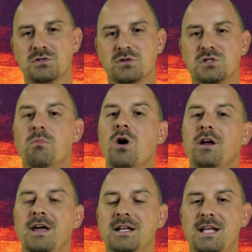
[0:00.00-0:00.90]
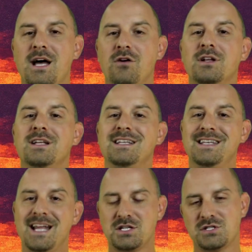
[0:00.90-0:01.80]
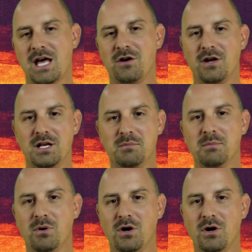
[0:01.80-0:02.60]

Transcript: So just mark that down next Saturday to be